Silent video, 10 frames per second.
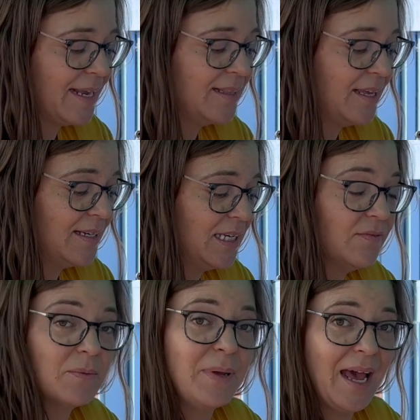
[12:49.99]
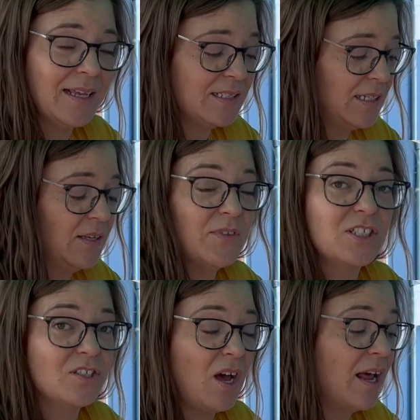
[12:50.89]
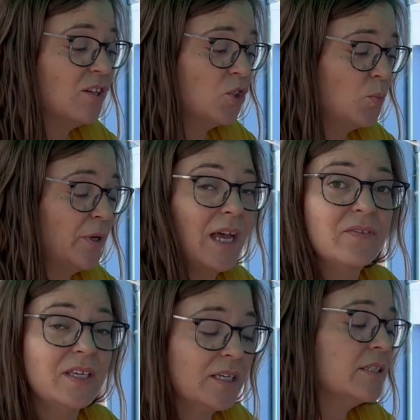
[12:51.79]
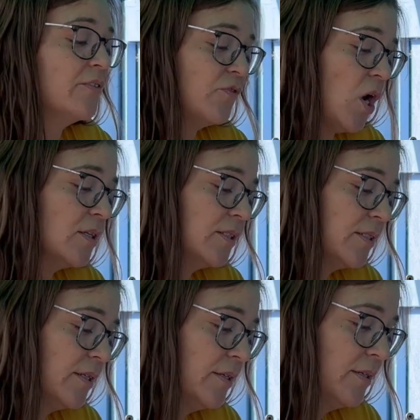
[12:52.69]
and then even past it if it's not a super heavy killing frost.